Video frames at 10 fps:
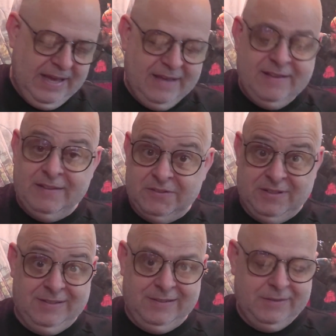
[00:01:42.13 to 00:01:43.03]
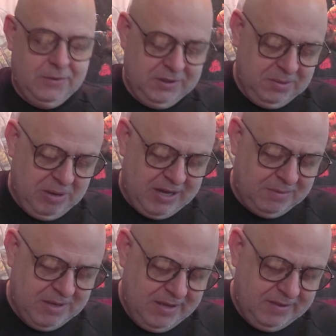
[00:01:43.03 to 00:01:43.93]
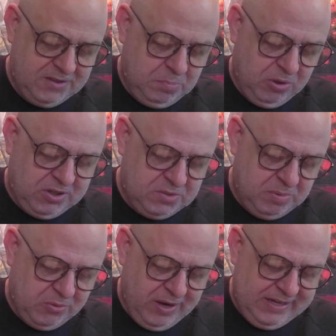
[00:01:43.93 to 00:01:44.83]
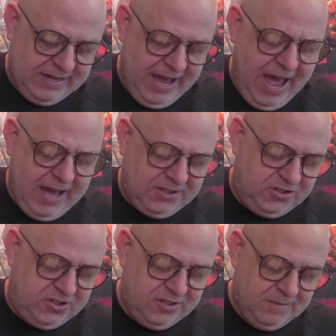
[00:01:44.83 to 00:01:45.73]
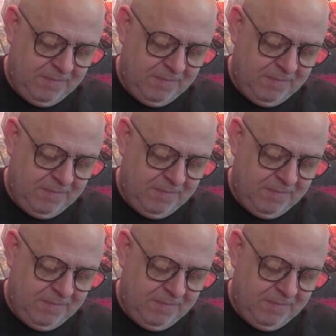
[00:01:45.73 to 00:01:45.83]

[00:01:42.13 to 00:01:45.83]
And then there's a little note at the bottom. This book has been rated X